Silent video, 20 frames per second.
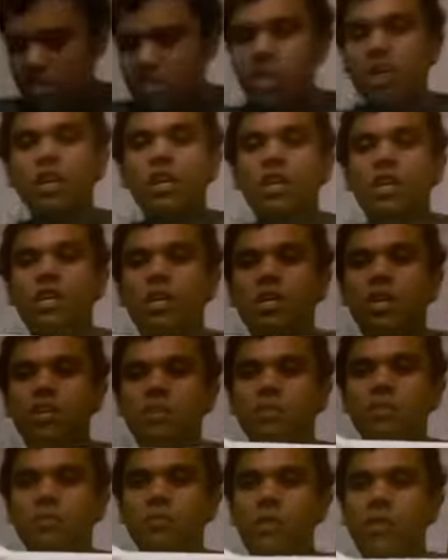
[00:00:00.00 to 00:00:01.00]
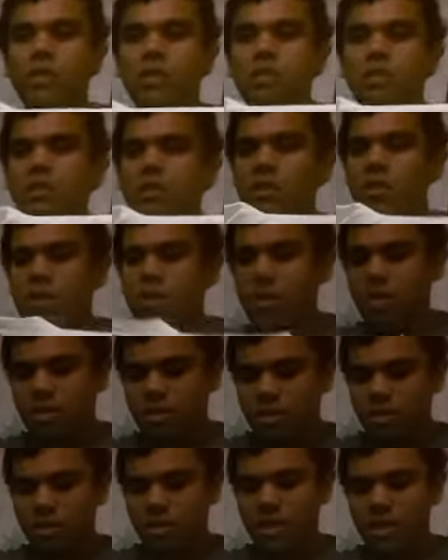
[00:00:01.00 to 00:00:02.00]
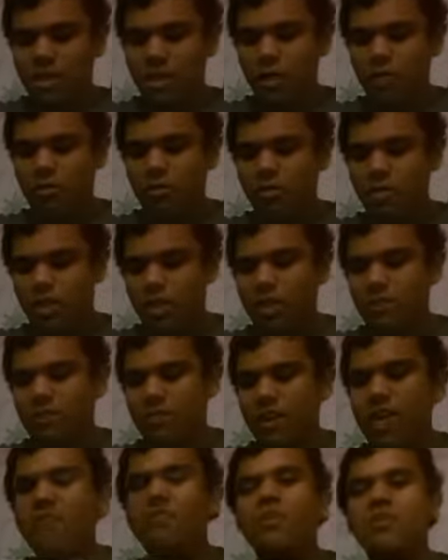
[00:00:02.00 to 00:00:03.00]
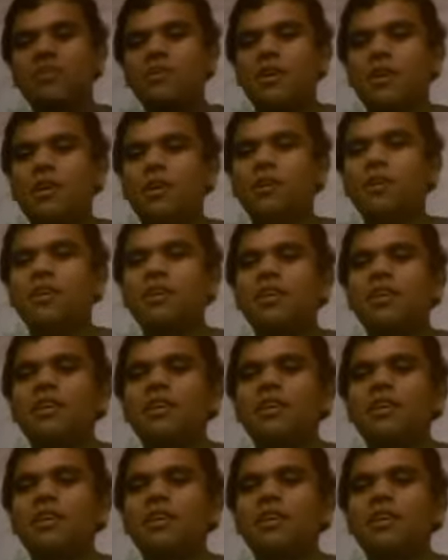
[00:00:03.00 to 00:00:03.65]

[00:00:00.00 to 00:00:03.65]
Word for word: XL. I got a custom made. Okay, I was not five XL.